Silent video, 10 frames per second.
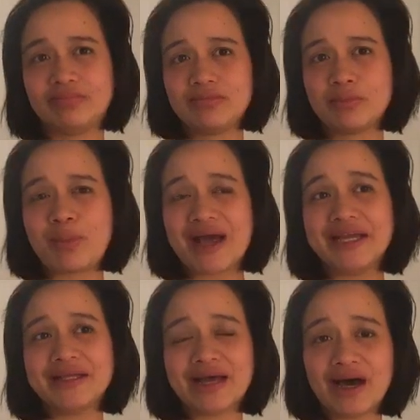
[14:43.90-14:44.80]
By
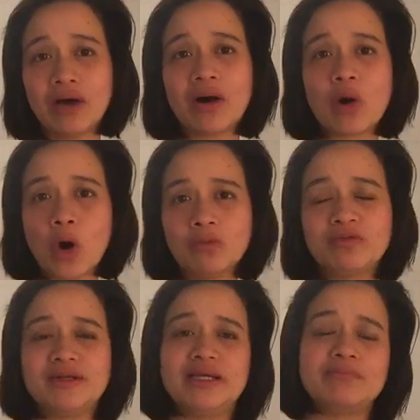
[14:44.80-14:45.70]
now,
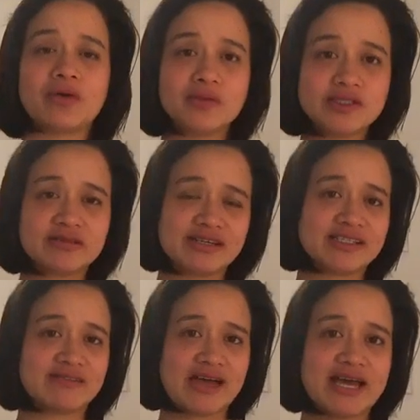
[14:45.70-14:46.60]
hopefully, most of us
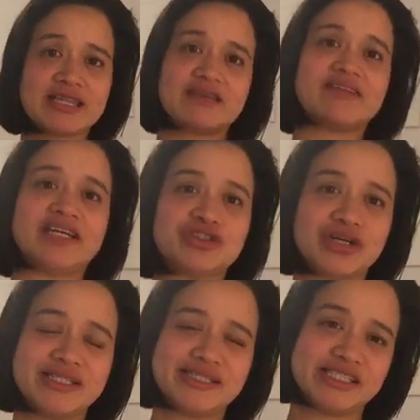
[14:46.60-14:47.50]
have kind of
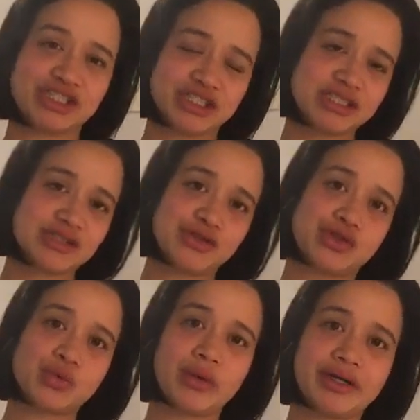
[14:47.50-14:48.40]
transitioned
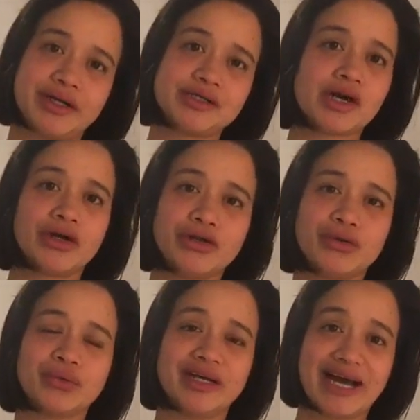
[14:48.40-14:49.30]
into what is our
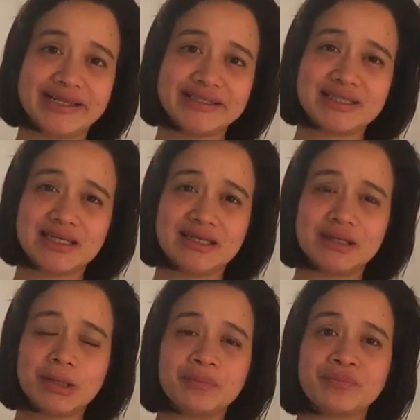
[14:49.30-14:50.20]
new reality.
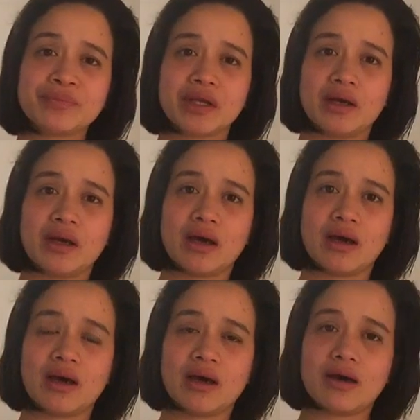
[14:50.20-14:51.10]

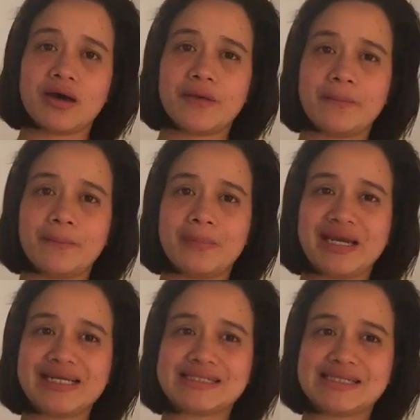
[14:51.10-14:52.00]
But
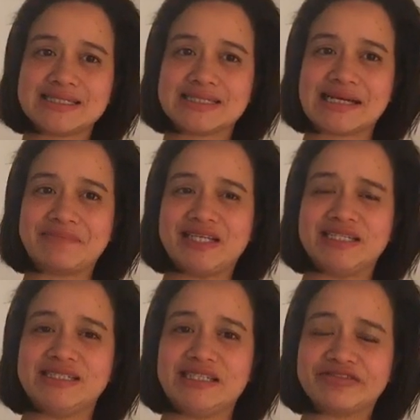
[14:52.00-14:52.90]
it's still
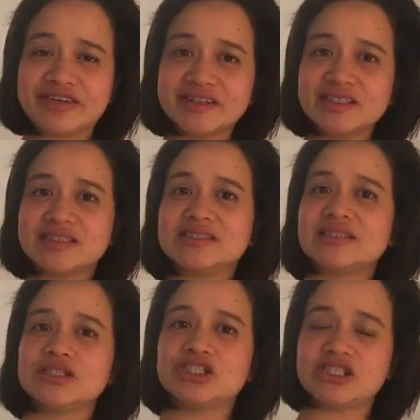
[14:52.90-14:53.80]
something different. It's
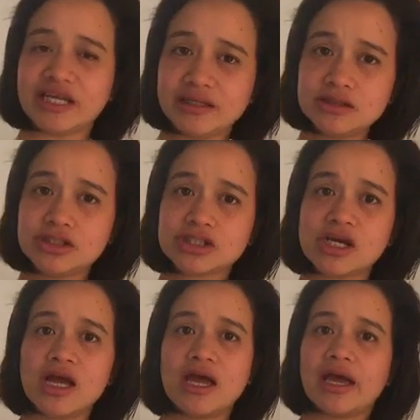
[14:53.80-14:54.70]
still change.
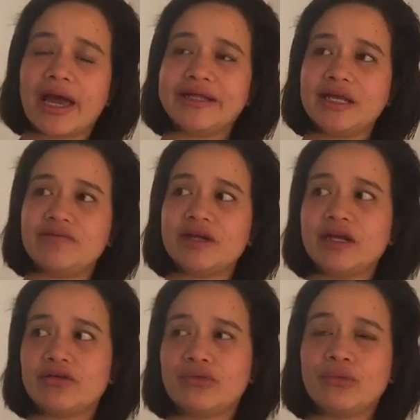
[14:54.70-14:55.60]
And even
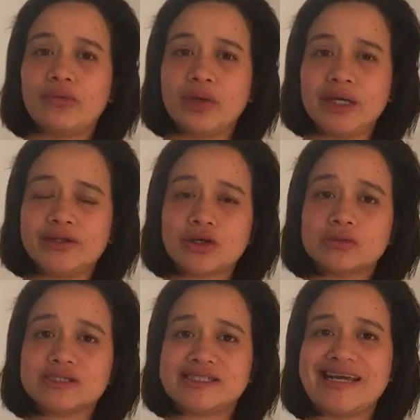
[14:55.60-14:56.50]
if we
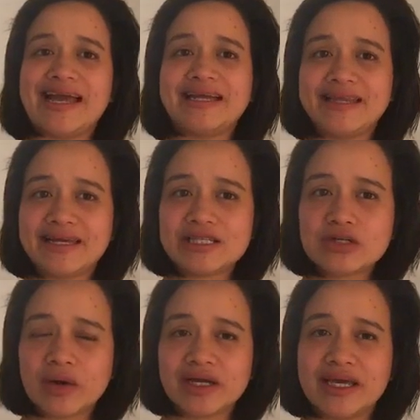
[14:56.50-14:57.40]
don't say anything
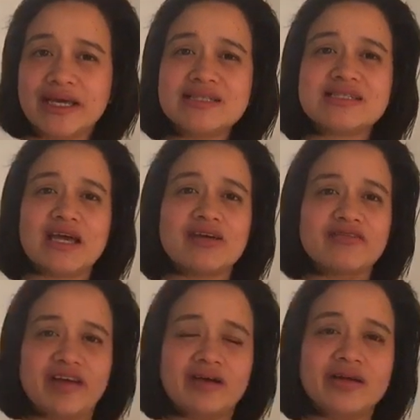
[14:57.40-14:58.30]
to our kids, they are
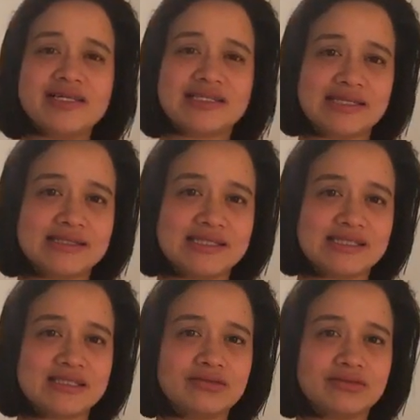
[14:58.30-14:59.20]
very
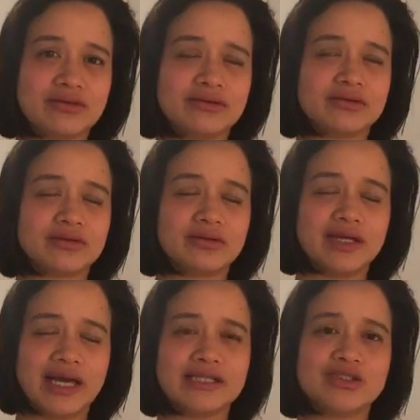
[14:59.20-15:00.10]
sensitive
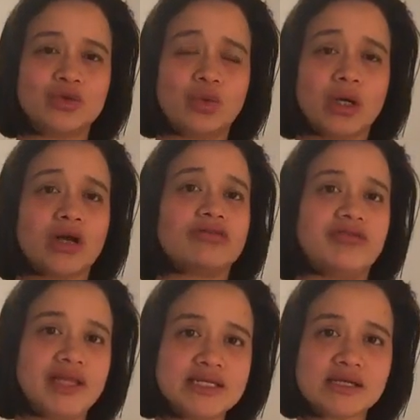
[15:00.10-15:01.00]
to what our
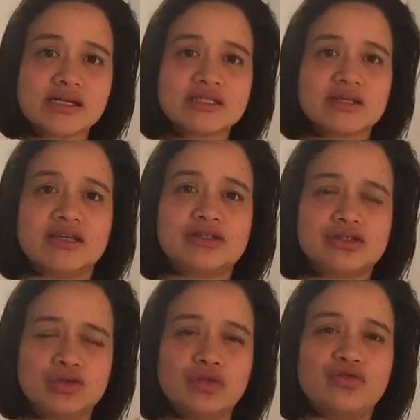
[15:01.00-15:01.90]
feelings are. So
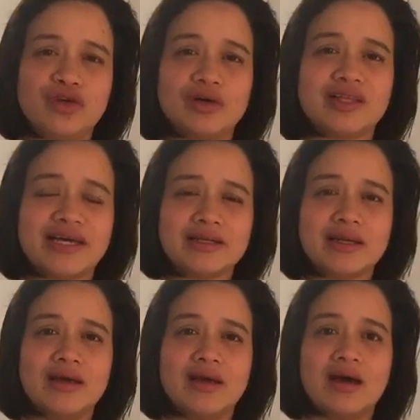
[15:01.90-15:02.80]
do feel that
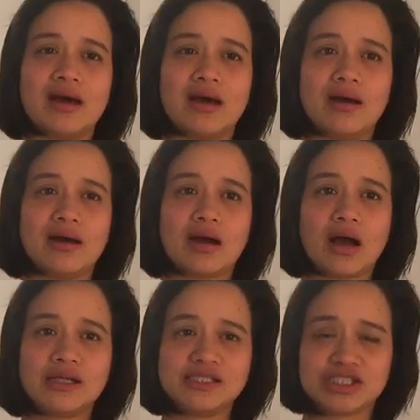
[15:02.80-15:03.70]

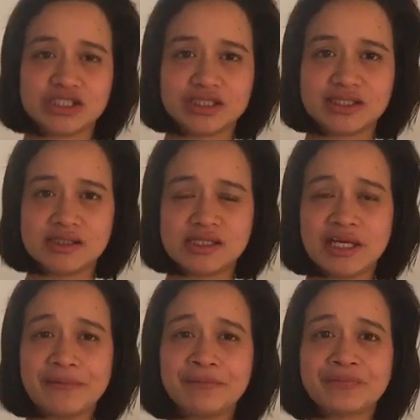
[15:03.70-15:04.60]

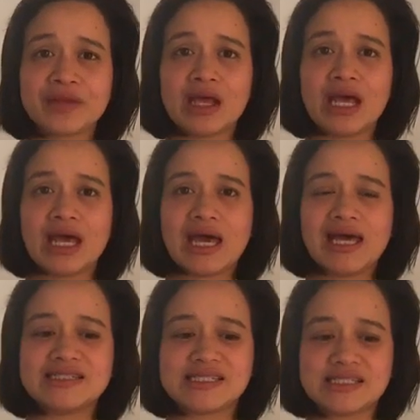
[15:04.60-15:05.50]
uncertainty.
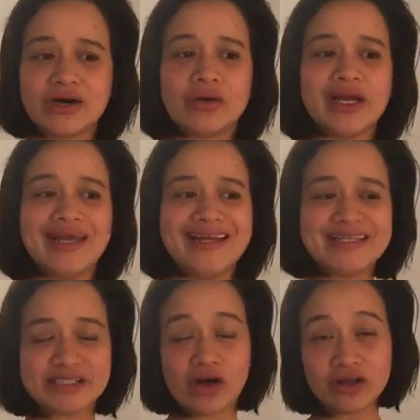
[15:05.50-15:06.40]
And so it
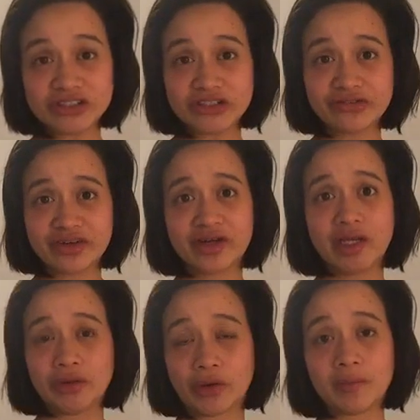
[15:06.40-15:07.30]
is also
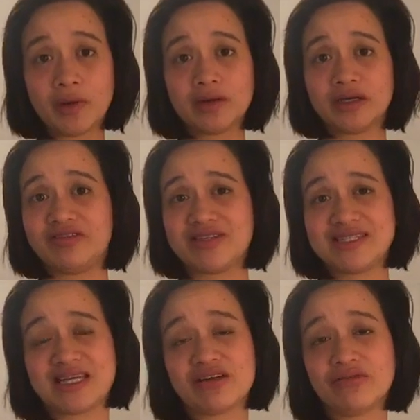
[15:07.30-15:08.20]
very normal if
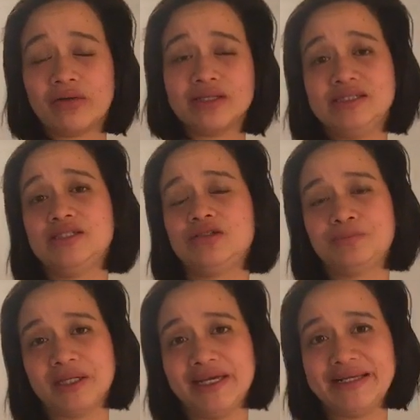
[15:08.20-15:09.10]
instead of wanting to
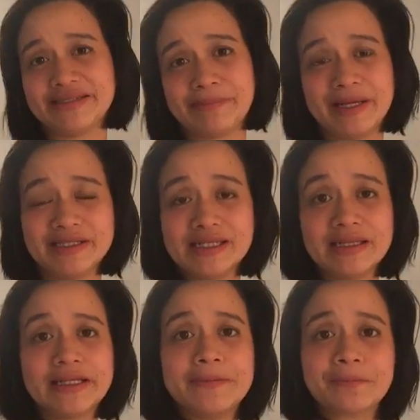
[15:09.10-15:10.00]
play
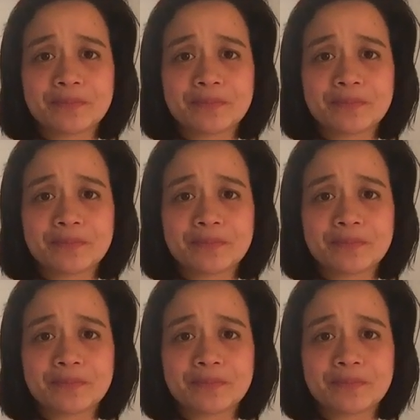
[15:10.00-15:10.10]
independently,